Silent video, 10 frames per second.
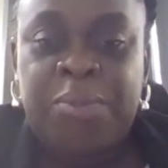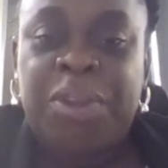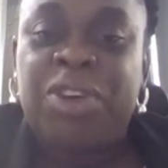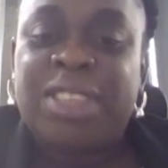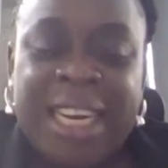
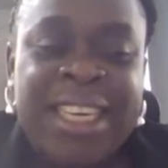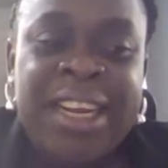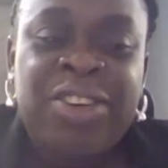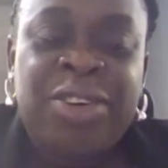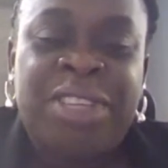Because at
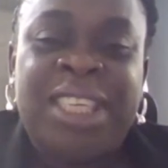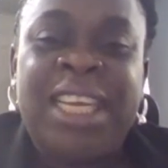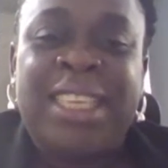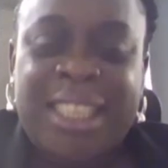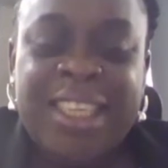the end of the
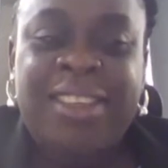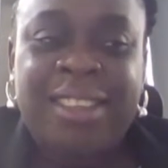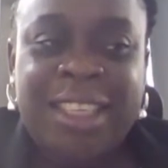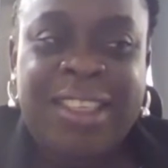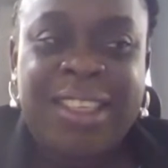day,
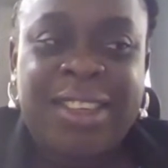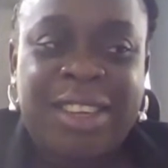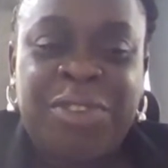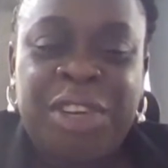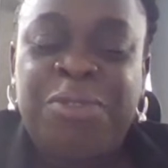it
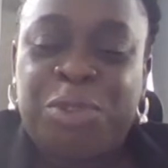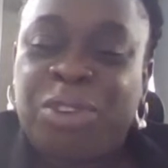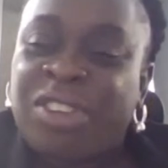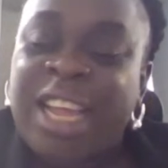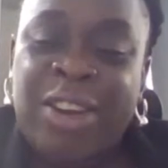is even if
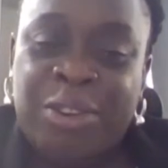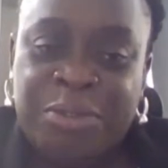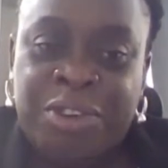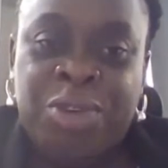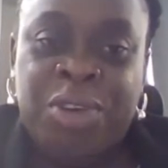you sign
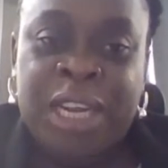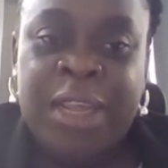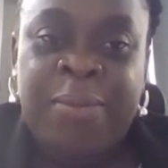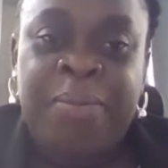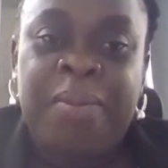off in your
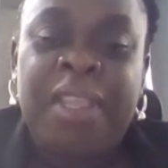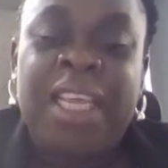name,